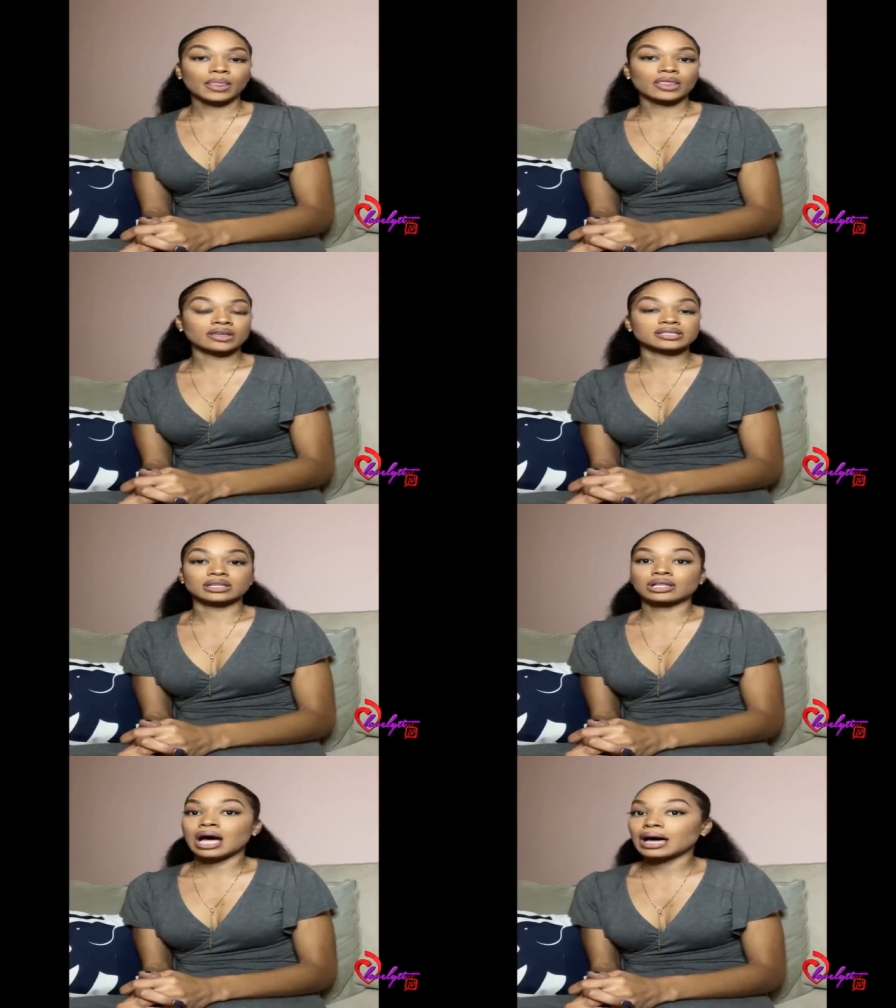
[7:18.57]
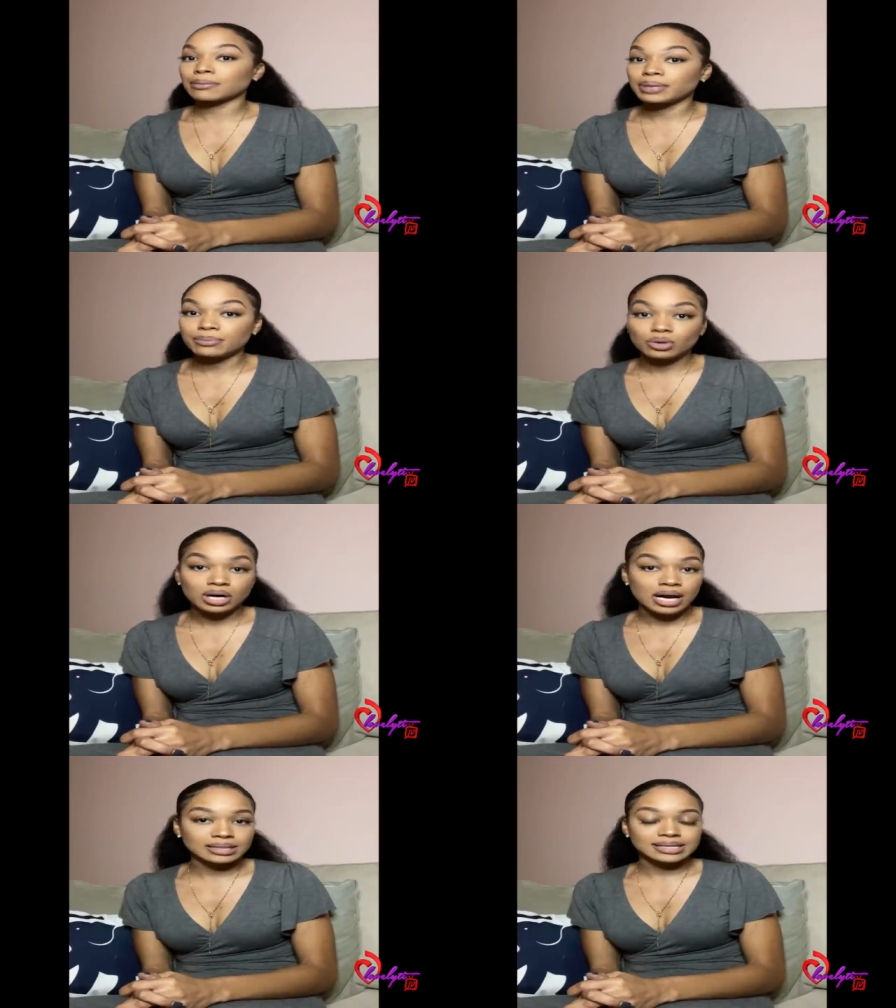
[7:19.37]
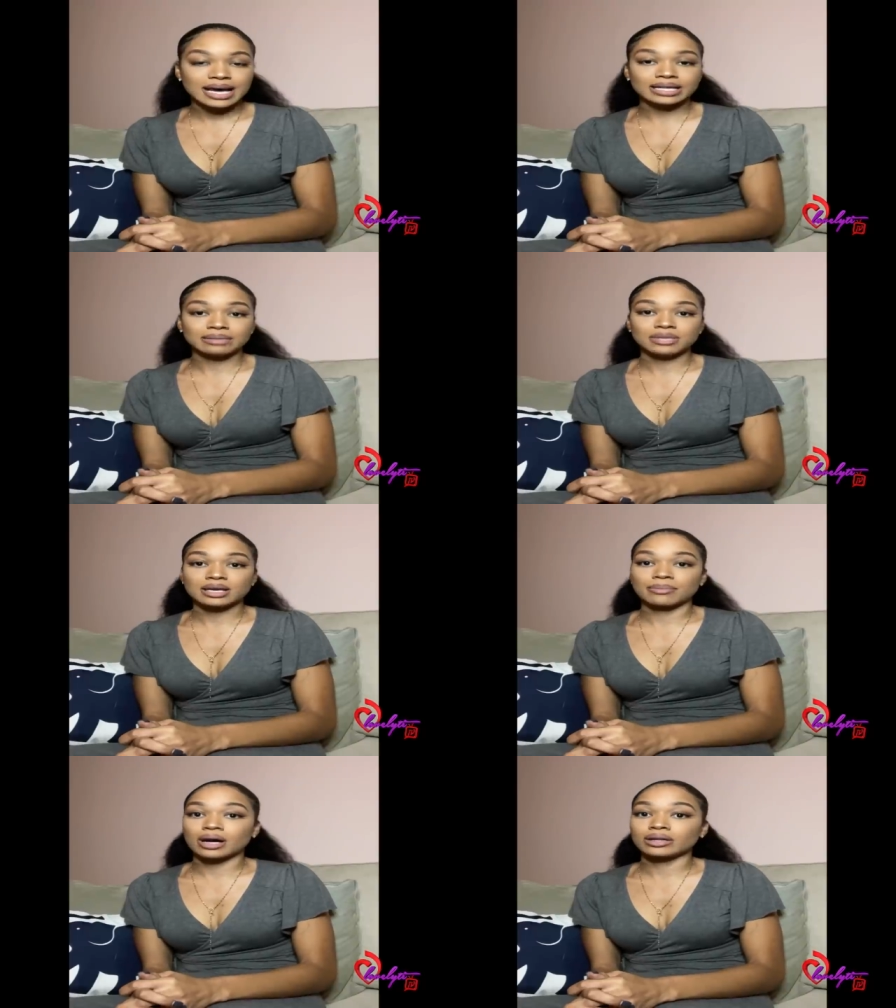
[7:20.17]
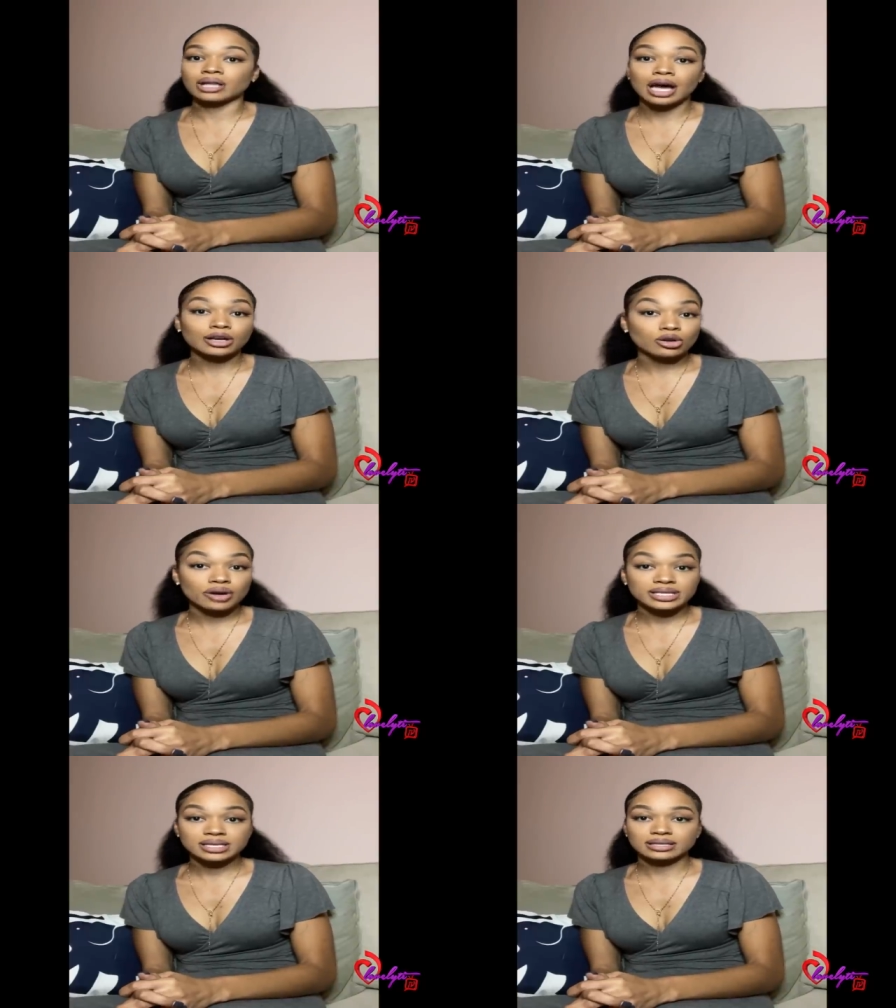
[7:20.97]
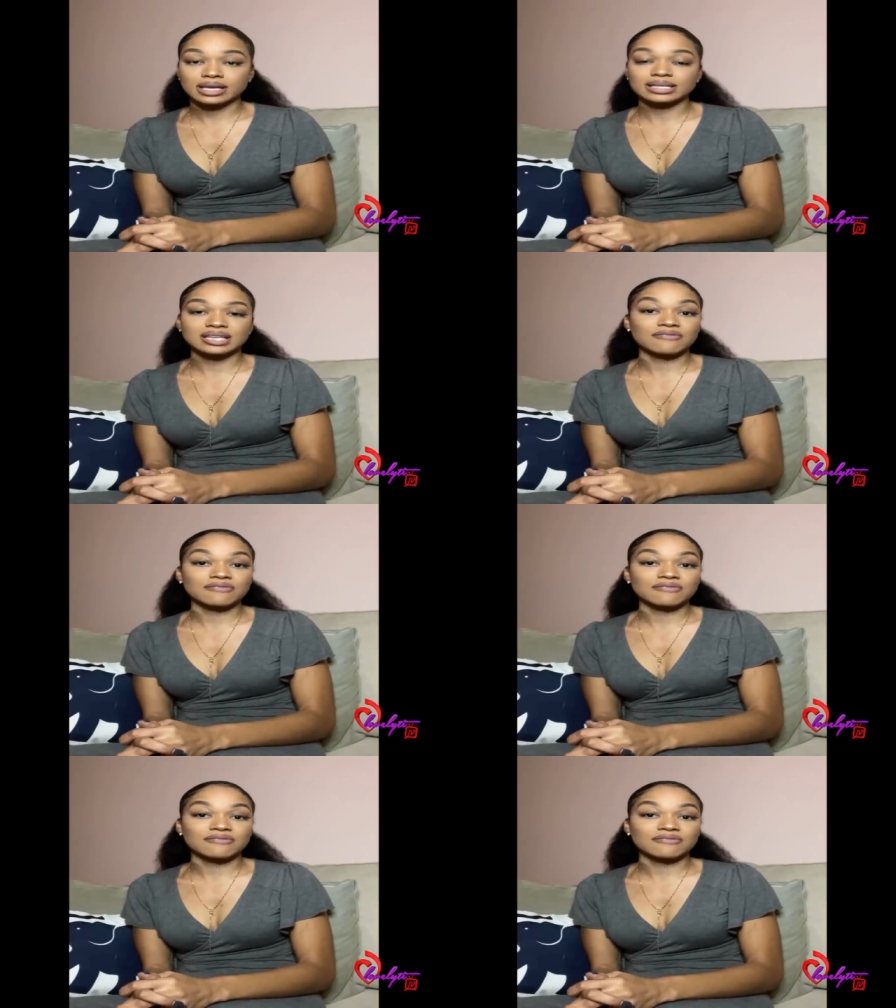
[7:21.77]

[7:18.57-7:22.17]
There's a lot of people contacting me about a lot of crazy things.